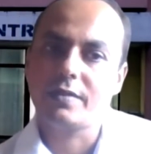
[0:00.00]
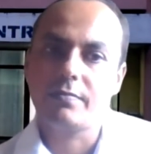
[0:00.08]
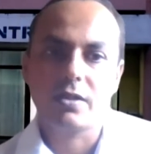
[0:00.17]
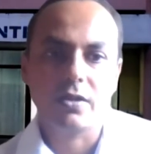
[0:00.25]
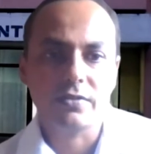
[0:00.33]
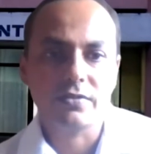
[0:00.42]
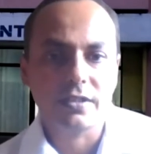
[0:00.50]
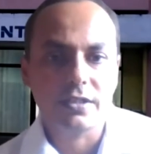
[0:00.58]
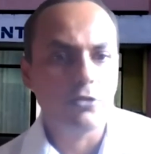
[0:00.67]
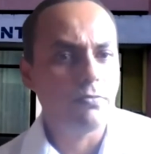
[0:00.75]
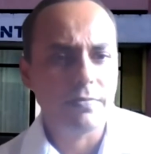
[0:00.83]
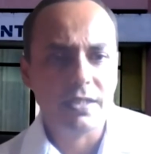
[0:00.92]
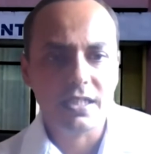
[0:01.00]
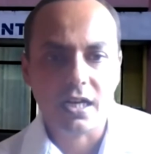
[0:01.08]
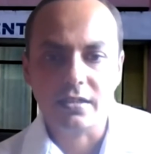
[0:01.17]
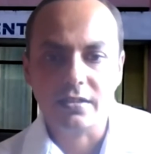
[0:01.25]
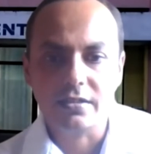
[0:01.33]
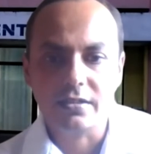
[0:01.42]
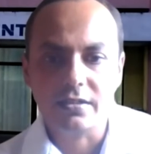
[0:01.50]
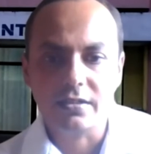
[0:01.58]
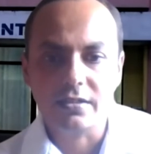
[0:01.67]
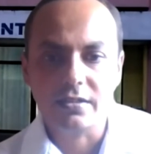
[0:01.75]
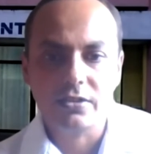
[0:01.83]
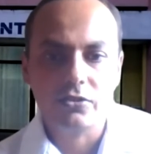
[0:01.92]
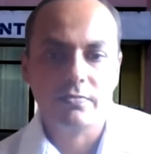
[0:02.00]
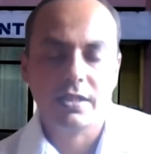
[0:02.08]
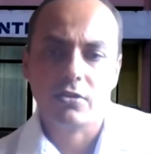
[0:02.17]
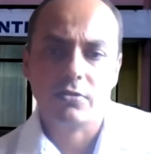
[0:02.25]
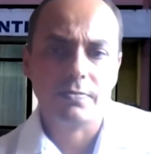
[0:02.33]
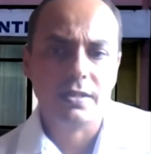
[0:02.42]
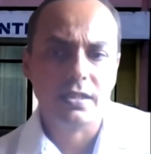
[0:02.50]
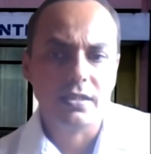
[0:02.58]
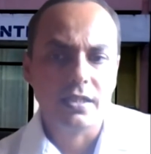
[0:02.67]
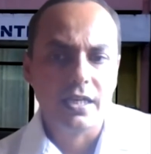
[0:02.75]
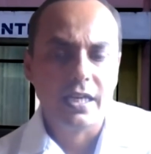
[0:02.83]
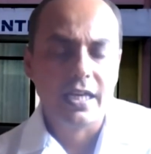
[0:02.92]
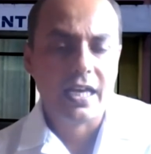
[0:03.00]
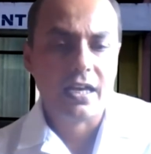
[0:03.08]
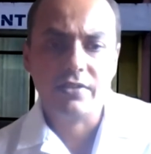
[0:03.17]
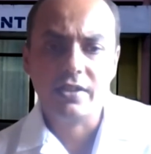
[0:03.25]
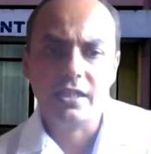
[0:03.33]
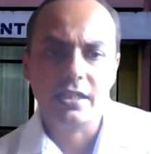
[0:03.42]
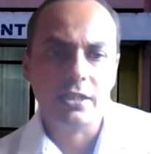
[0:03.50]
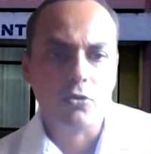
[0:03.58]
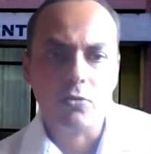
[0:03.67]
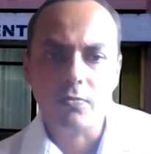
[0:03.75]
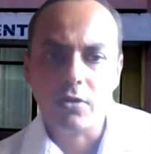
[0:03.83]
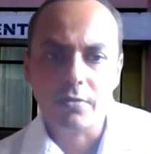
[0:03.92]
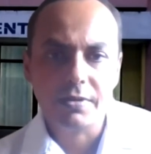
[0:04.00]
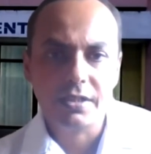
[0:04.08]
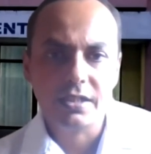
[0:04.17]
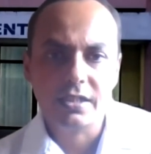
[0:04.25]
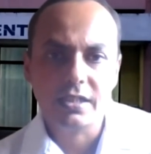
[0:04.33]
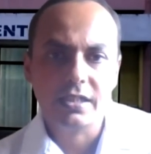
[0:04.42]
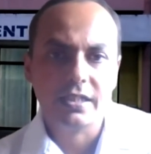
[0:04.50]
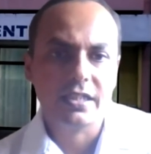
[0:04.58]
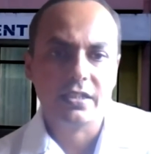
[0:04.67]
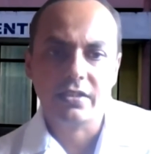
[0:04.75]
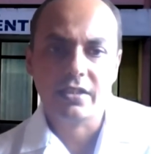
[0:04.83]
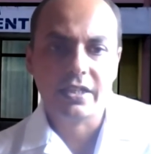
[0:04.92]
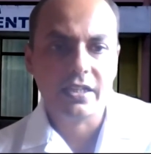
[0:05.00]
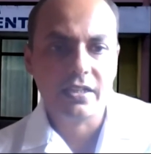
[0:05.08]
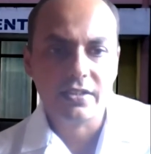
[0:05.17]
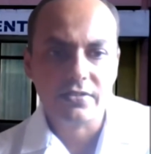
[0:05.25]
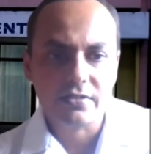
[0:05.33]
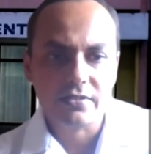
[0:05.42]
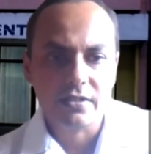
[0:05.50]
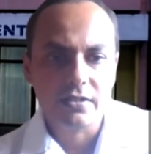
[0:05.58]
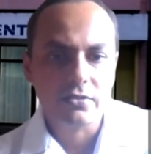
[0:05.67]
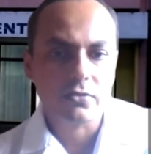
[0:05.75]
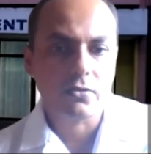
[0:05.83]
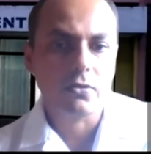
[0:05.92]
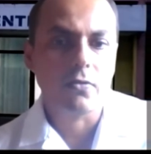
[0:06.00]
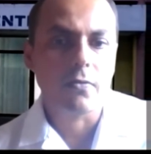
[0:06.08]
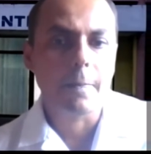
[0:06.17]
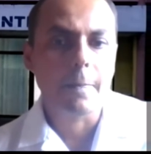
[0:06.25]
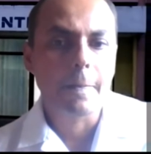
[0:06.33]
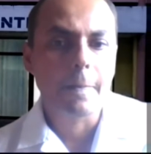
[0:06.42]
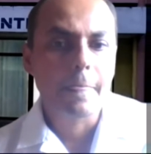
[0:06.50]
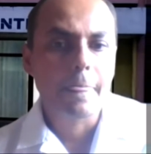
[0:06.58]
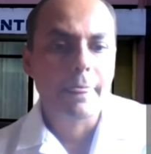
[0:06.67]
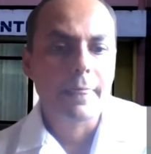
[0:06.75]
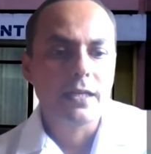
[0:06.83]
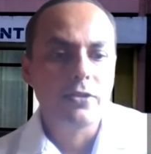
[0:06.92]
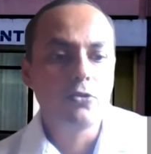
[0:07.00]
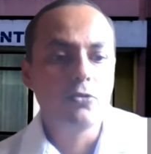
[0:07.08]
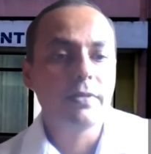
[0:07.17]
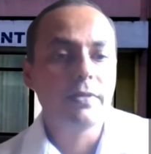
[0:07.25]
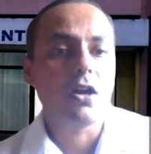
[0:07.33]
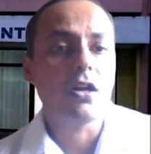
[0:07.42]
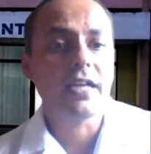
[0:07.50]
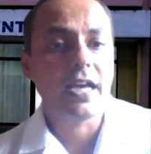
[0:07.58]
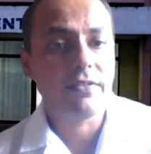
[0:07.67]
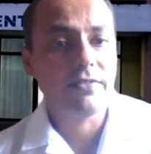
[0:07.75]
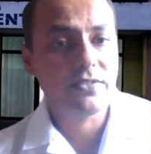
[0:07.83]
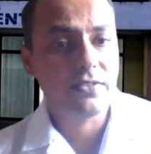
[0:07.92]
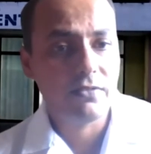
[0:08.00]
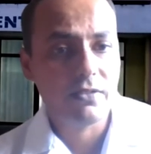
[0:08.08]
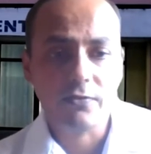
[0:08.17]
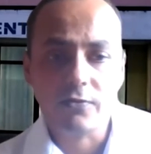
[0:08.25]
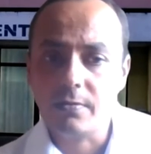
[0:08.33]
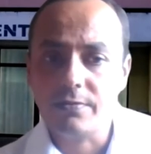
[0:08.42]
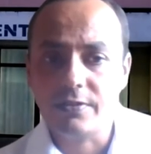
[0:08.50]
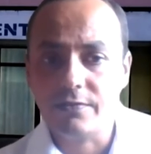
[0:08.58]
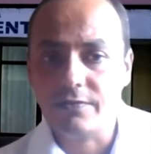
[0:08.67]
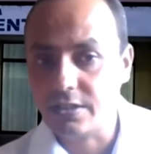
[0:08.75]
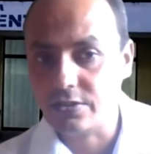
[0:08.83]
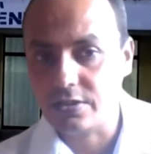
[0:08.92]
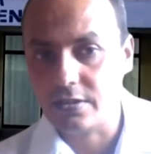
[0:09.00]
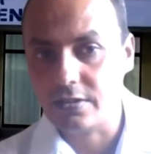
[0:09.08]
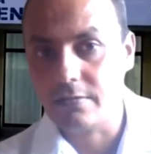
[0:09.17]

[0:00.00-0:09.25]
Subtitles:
because you may be young, you may not be having any comorbidity, any other illness. So you may not have a severe form of infection.